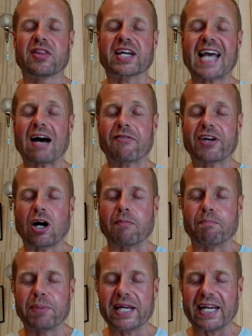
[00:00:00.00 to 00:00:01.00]
the
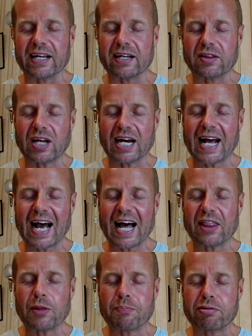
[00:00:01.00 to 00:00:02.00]
caveat being that
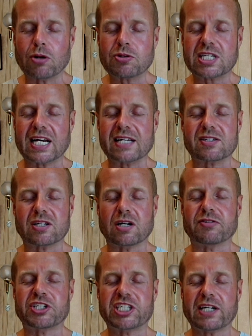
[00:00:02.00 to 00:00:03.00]
the process
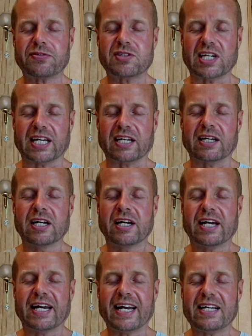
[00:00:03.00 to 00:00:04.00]
of shifting
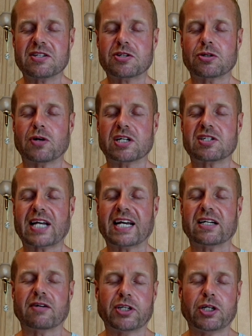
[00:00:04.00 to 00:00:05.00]
into a
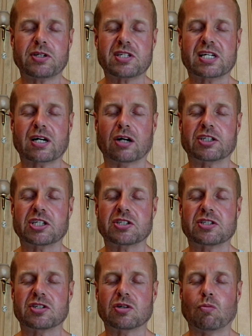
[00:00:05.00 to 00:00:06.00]
state of unity
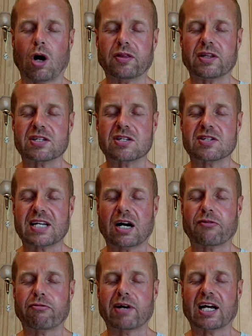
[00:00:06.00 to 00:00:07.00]
consciousness and oneness and
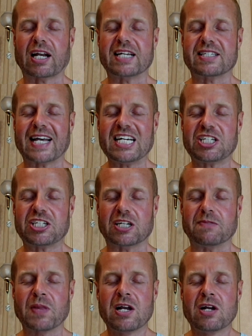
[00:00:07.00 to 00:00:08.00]
self
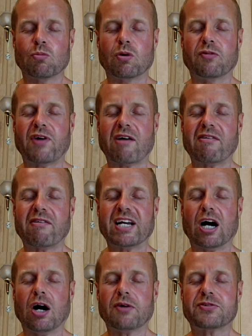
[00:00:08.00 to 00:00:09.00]
realization will very
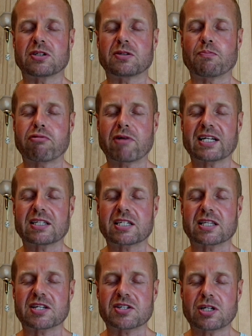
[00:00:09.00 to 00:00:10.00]
often bring
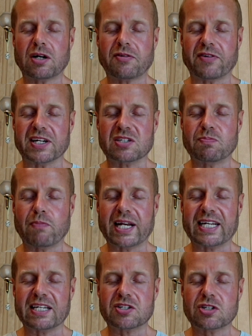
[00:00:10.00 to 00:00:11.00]
to the surface
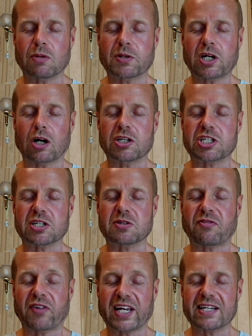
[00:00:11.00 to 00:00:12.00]
many
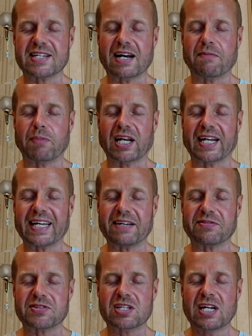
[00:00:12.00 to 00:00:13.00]
subconscious fears and
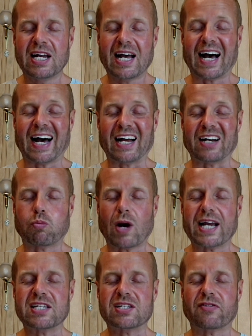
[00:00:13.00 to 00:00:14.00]
beliefs and
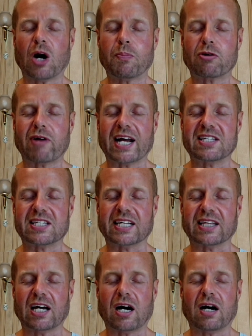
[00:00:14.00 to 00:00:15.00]
ways of
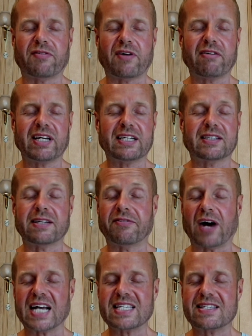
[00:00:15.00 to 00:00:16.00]
operating that are very
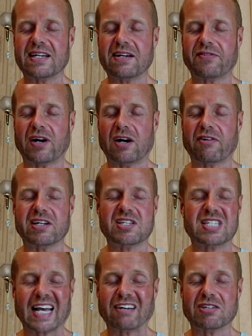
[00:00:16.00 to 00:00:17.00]
divisive, are very
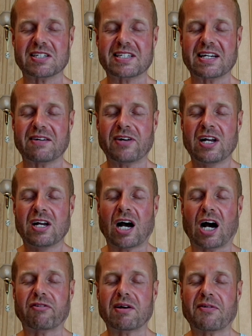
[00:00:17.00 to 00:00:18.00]
segregative,
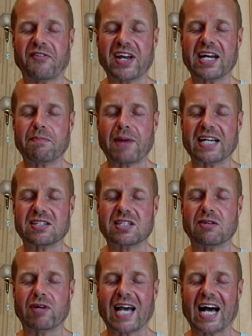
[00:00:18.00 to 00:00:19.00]
are very
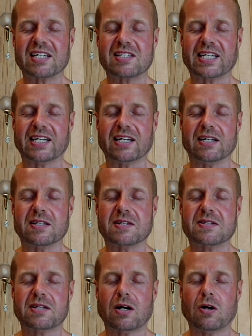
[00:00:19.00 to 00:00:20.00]
fear-based in reality. And
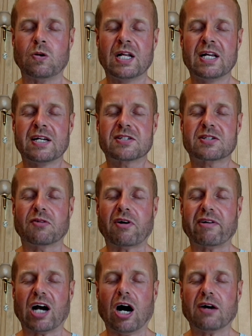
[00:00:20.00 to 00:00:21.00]
so, so
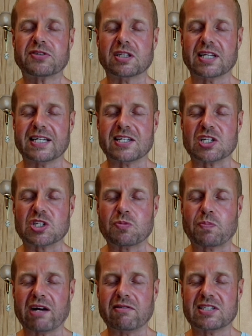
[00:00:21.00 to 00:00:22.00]
very often these
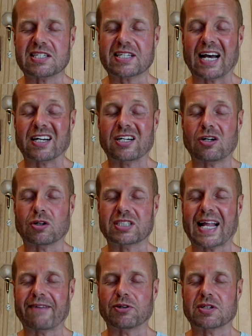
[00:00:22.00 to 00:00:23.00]
experiences can cause
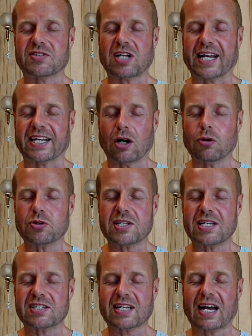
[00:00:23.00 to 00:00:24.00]
levels of
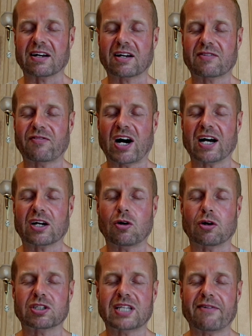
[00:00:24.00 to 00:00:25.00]
psychosis, can
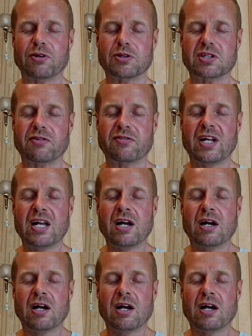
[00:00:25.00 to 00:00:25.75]
cause levels of